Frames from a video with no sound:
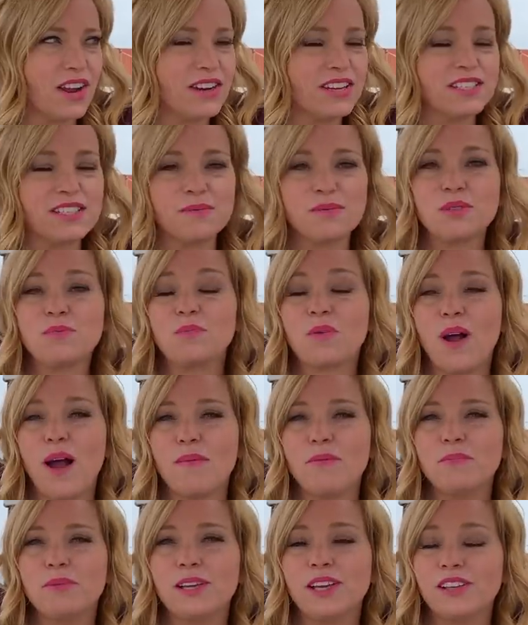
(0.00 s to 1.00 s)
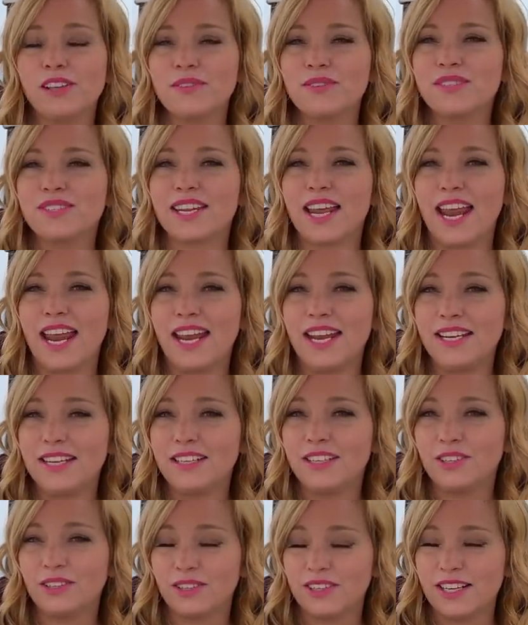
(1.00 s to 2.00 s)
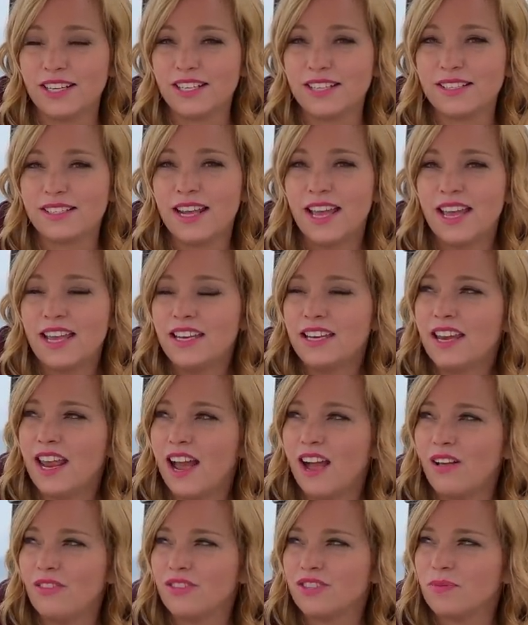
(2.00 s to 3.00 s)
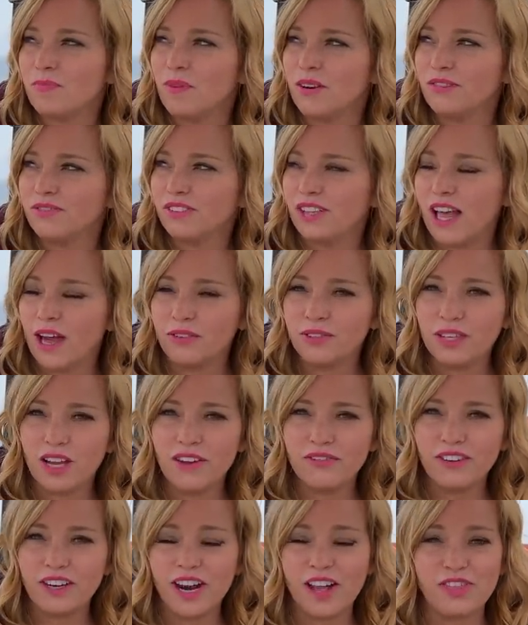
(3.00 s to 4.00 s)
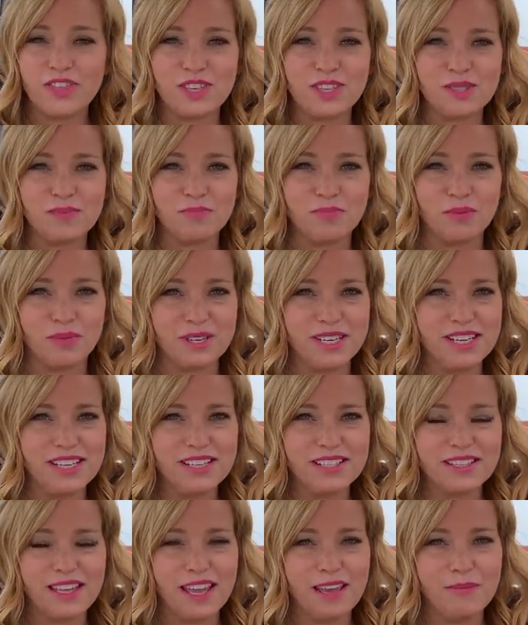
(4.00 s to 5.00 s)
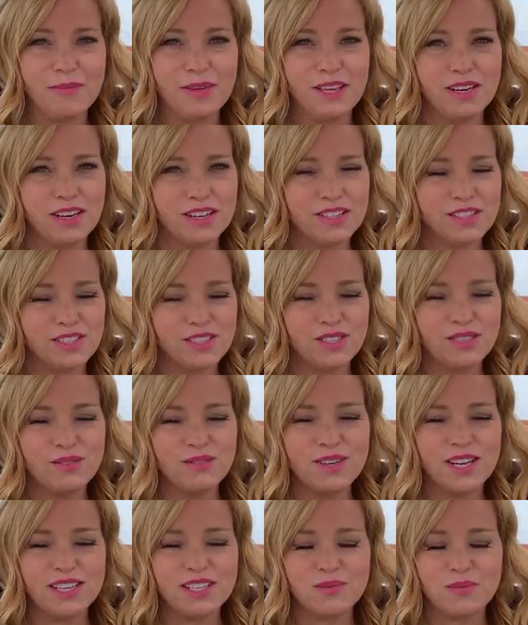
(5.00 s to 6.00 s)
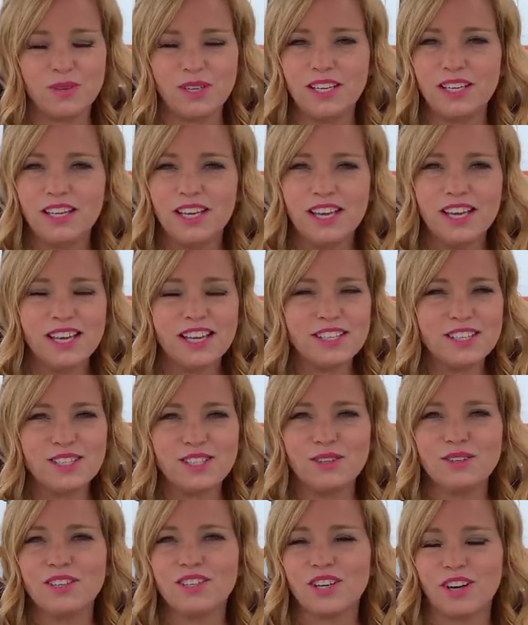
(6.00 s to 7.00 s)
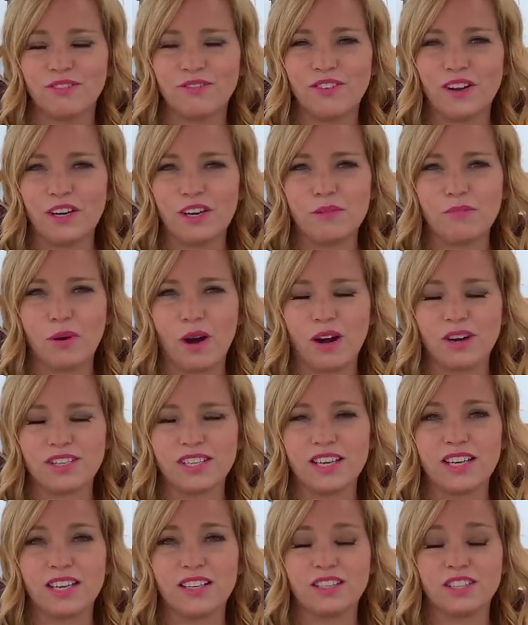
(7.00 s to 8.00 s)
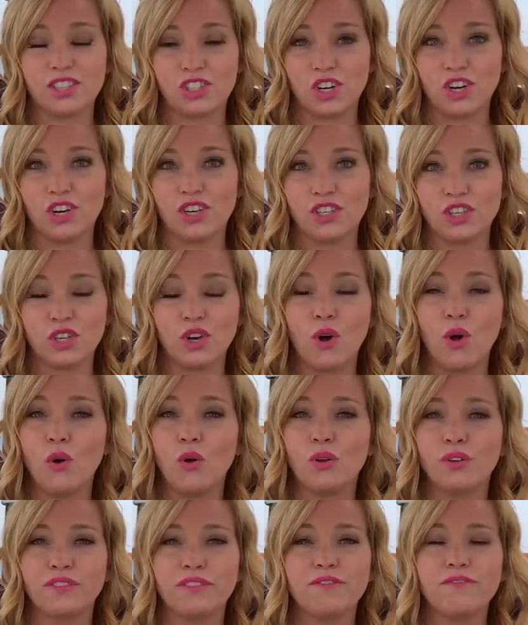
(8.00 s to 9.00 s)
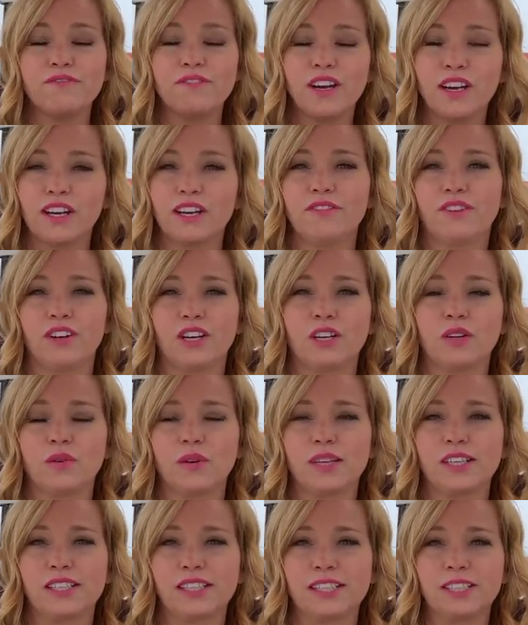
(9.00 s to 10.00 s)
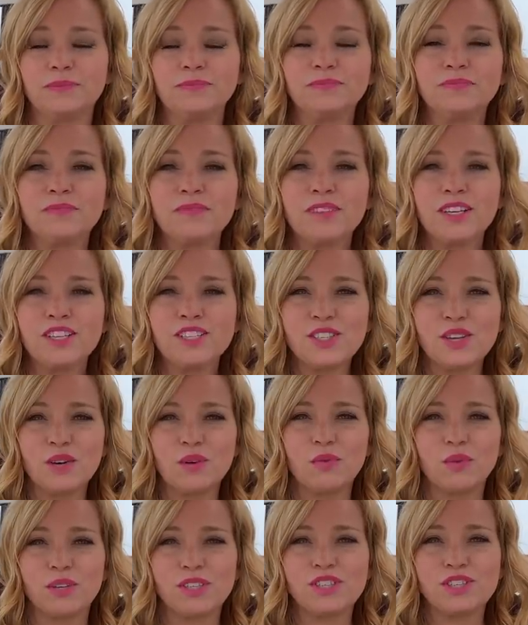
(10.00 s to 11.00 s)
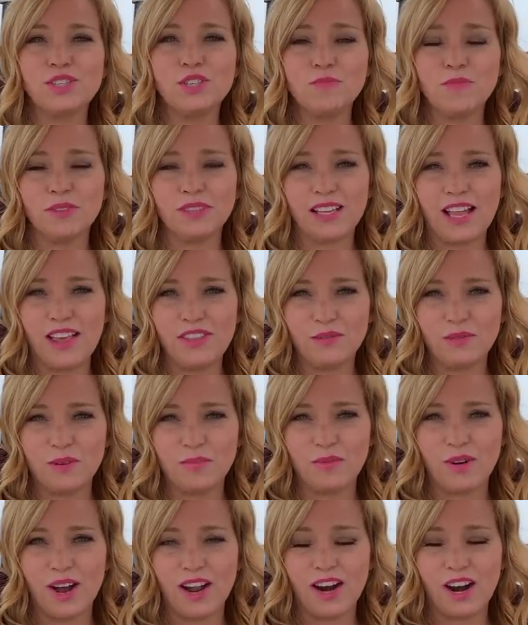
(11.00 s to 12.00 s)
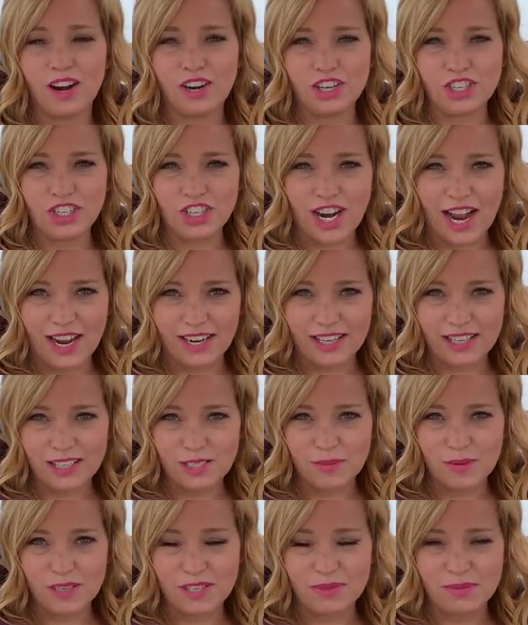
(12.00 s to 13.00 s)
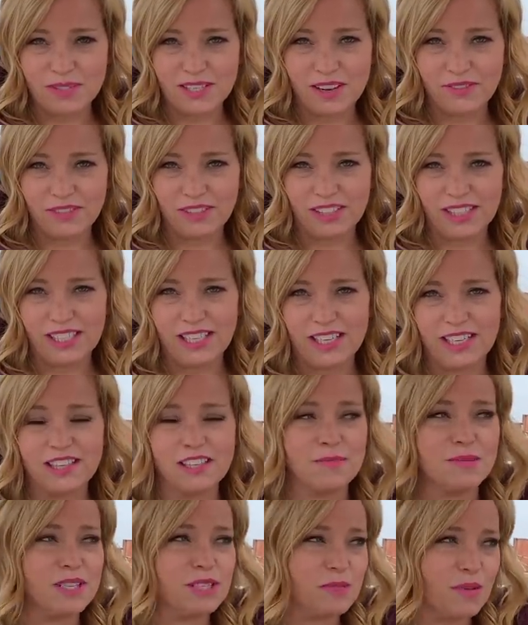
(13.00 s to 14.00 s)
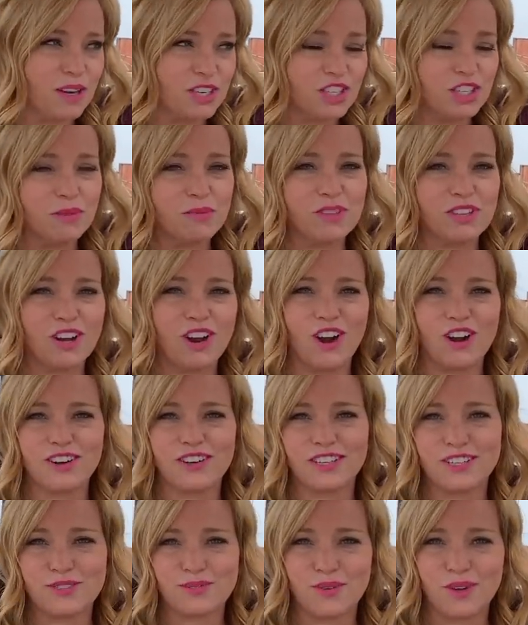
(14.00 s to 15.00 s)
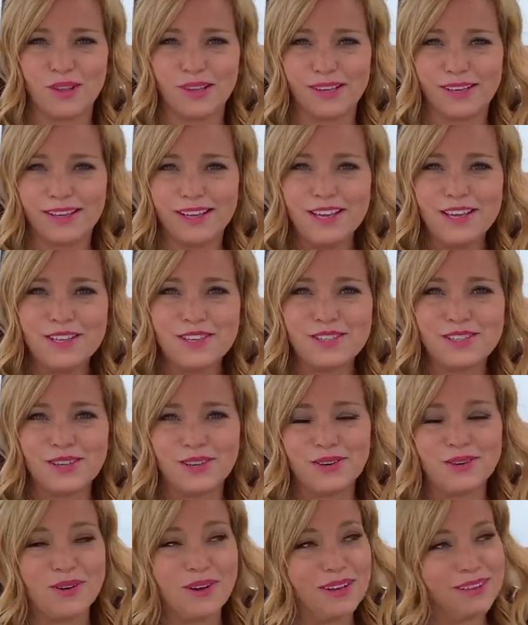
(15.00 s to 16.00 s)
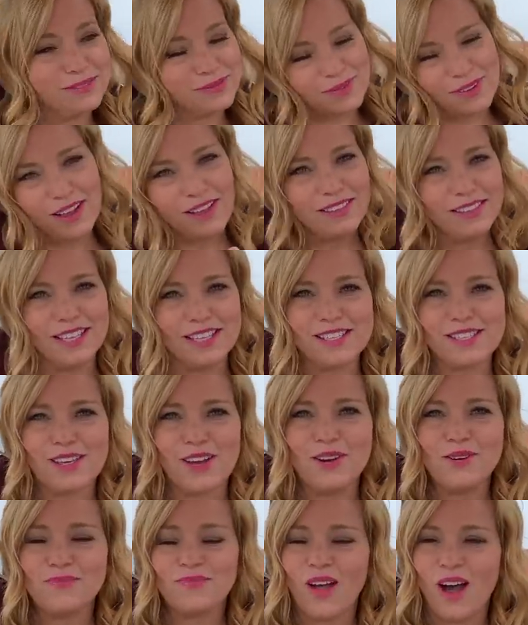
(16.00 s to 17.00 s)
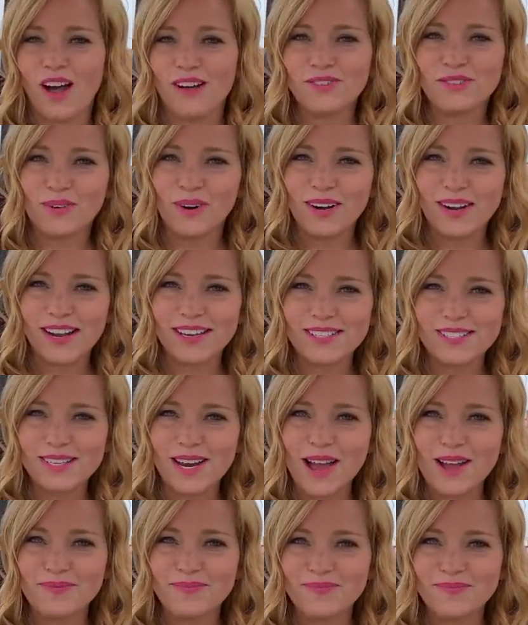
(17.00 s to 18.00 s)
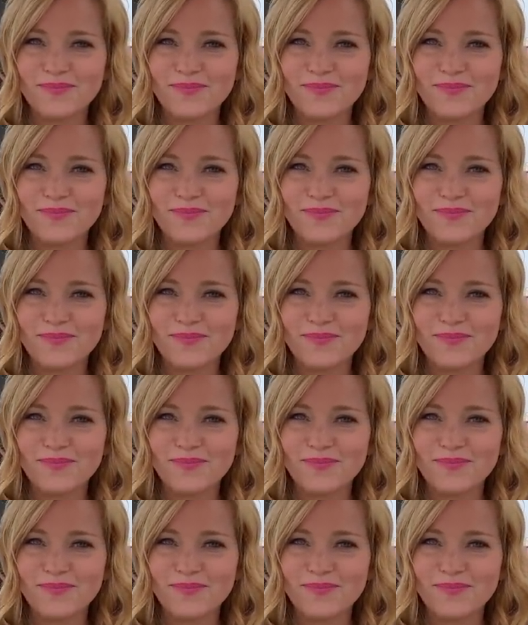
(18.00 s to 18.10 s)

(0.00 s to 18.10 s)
on us. It was probably close to 80 degrees. Now there's a bit of cloud cover, and this breeze came in. As soon as our ferry parked, it turned cold very, very quickly. So we're super glad that we brought our jackets because we definitely need them, especially when the cart gets rolling. So let's go off to our next stop.